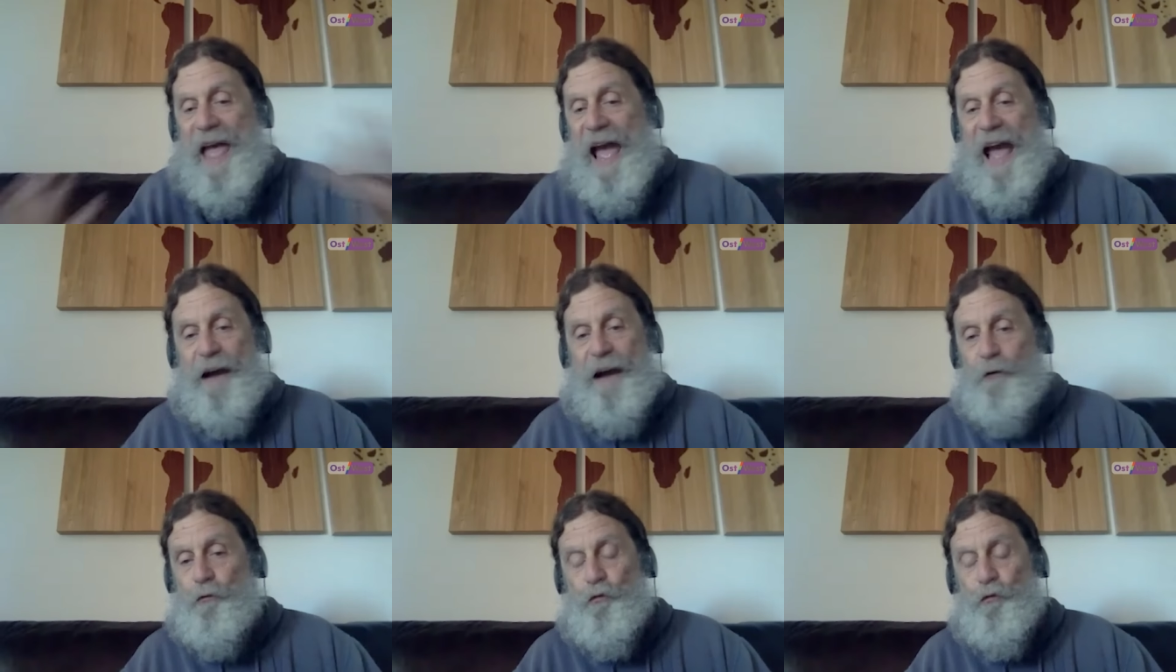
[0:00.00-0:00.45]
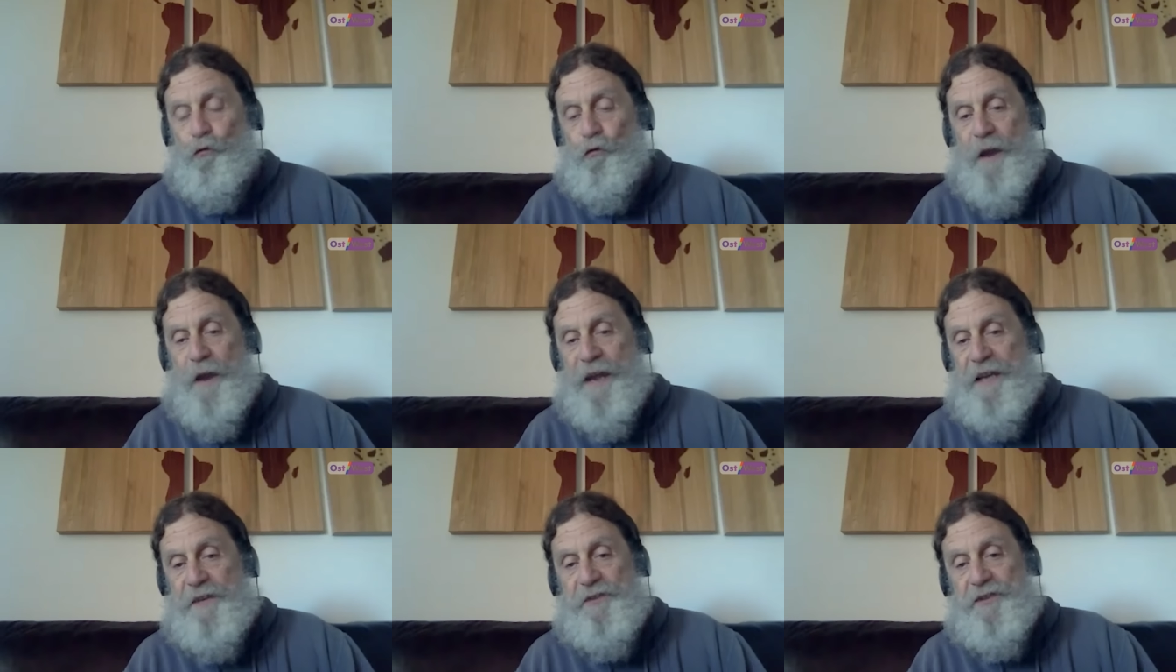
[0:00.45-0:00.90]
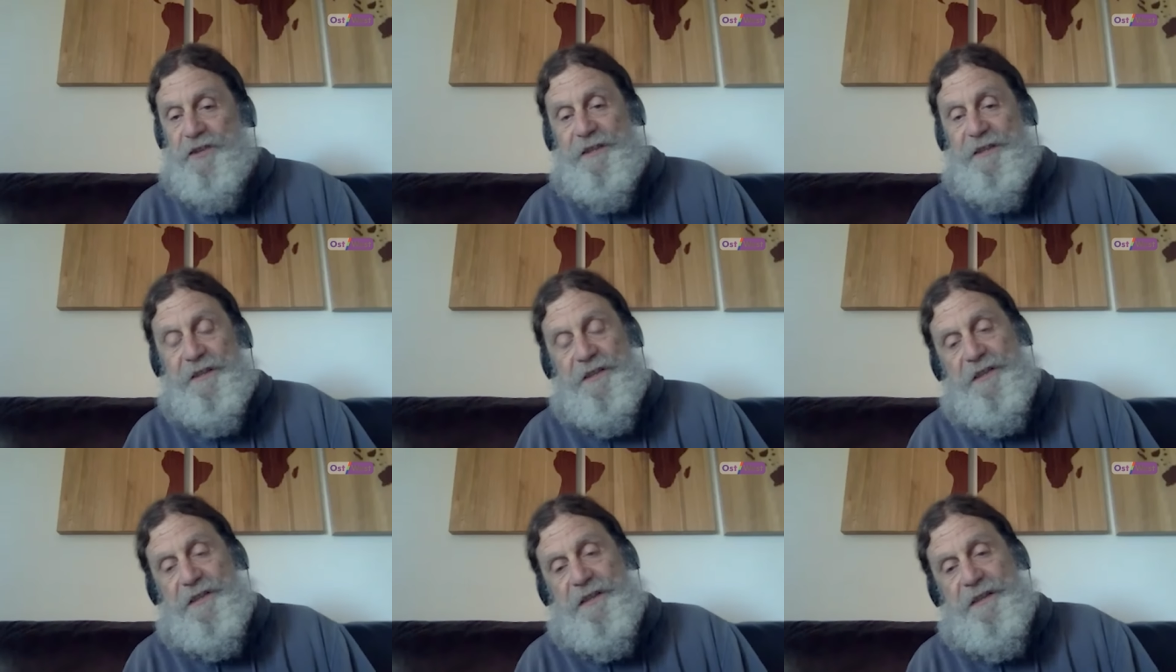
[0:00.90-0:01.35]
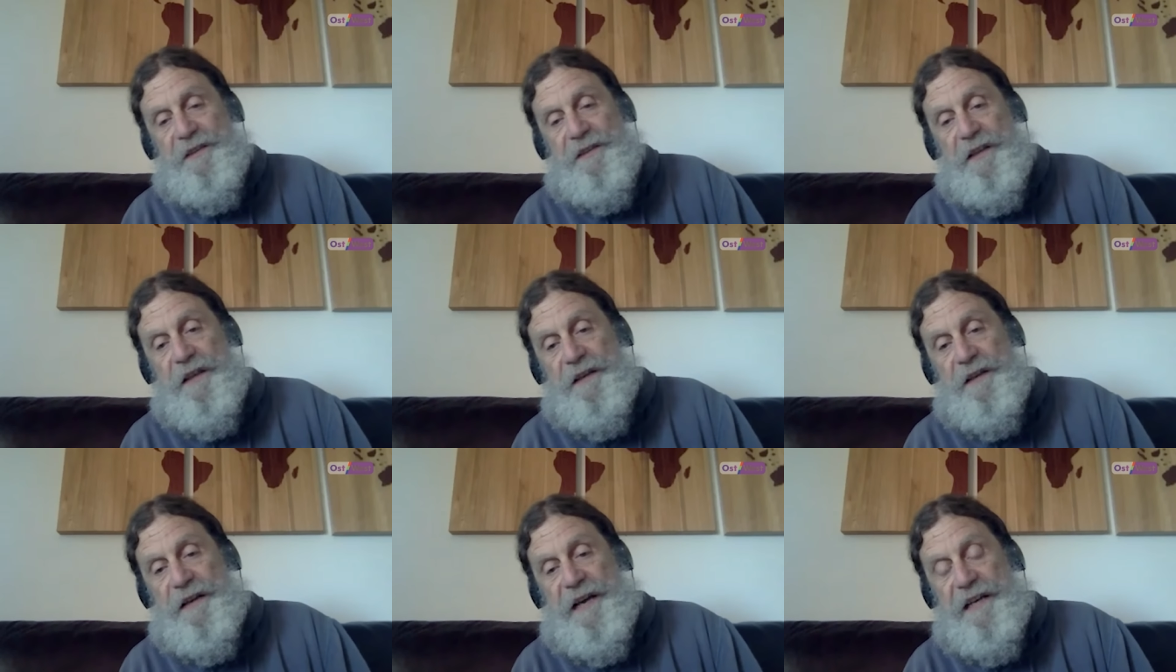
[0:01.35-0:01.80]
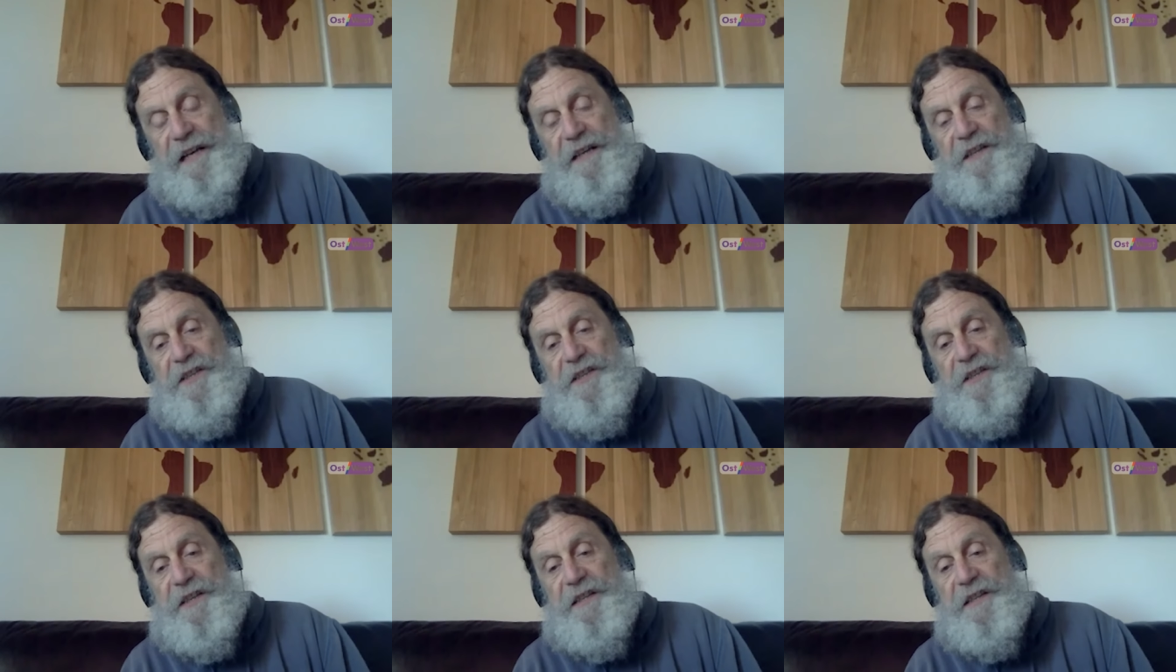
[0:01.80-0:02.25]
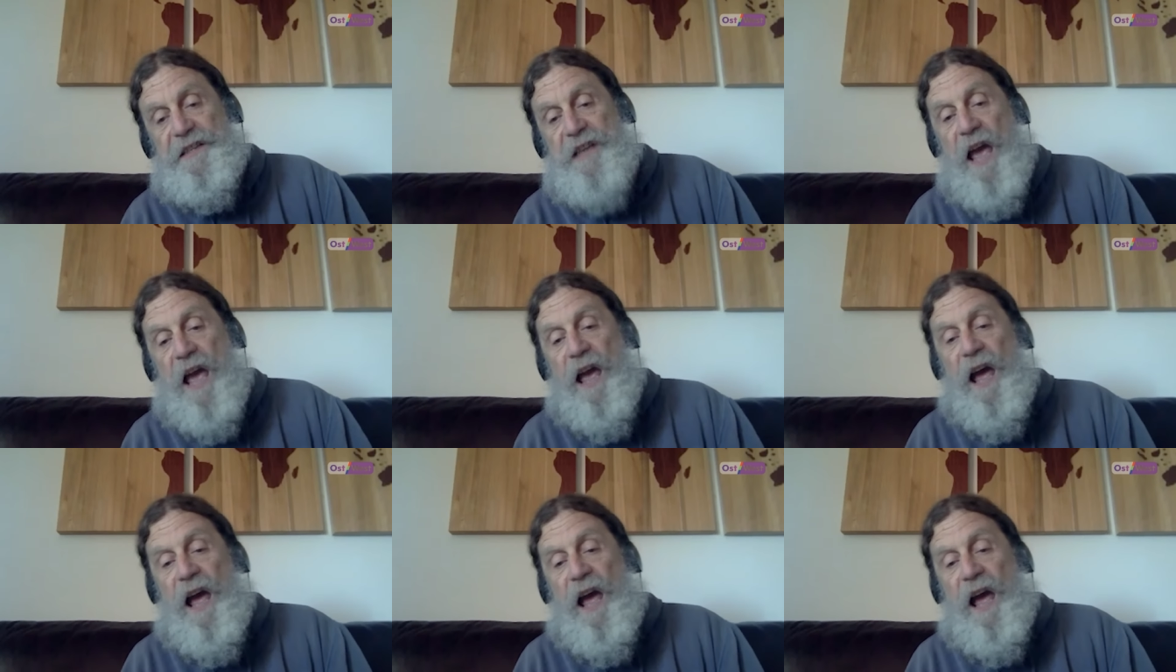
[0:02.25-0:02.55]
outrageous in the united states